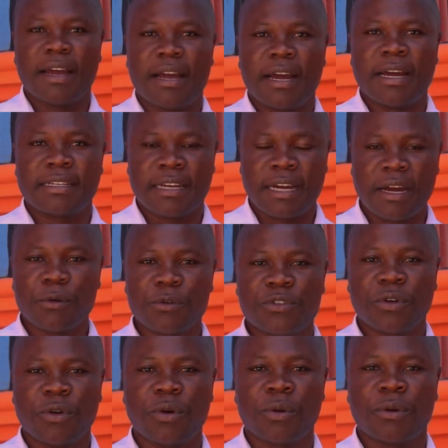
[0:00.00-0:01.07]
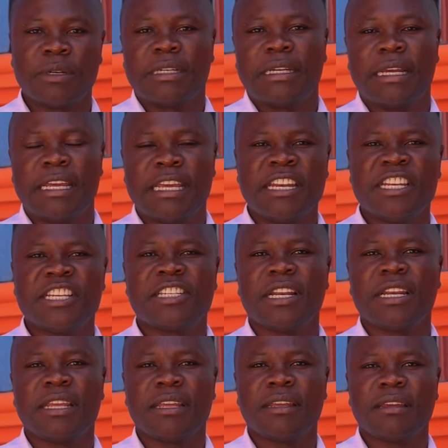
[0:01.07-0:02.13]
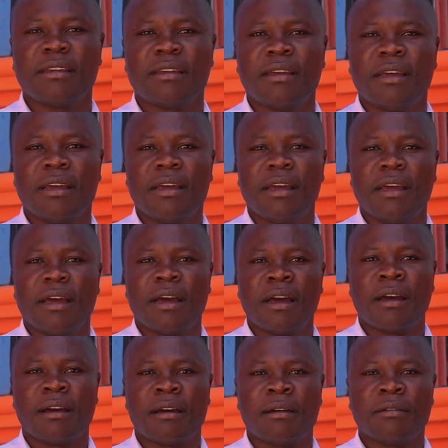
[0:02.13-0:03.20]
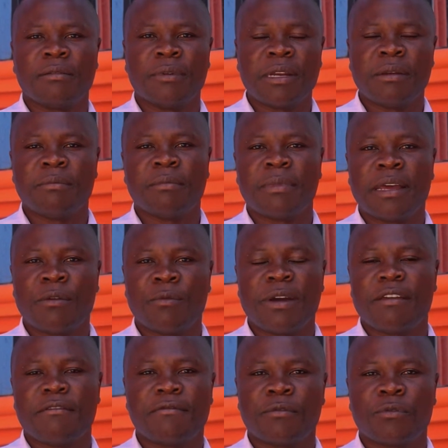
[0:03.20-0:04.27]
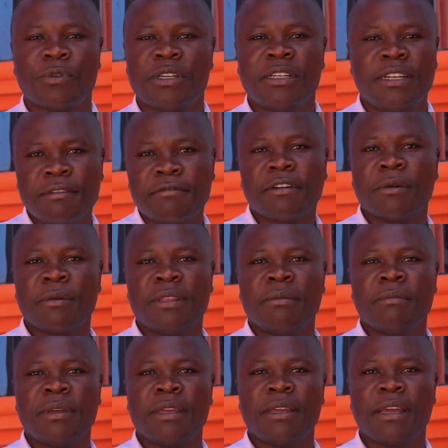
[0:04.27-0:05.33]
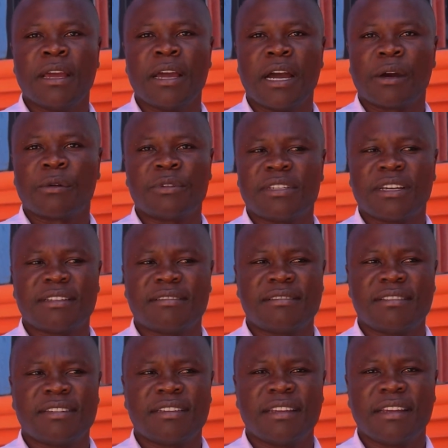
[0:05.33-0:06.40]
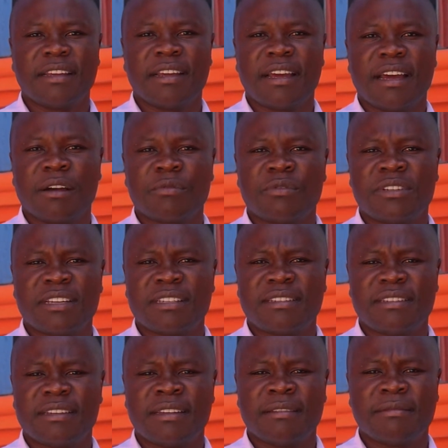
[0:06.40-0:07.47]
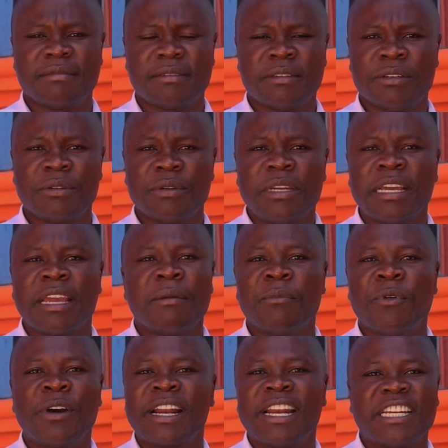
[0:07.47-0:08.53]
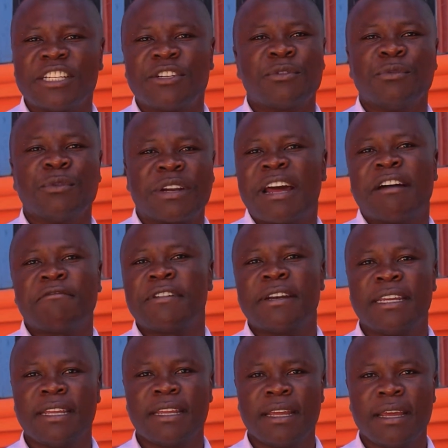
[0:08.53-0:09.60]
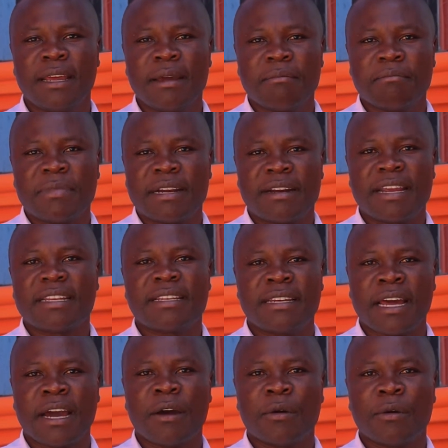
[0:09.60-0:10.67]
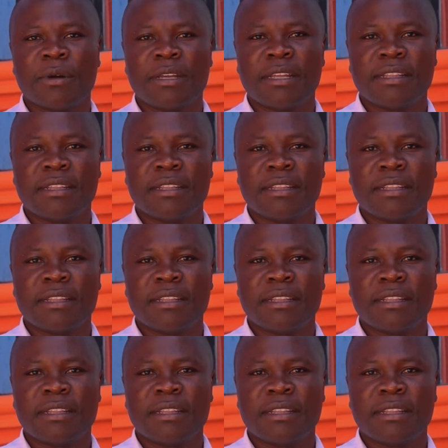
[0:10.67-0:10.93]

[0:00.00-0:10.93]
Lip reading: At household, initially, when my wife could differ with me, I could just ningemuongelesha too roughly, but right now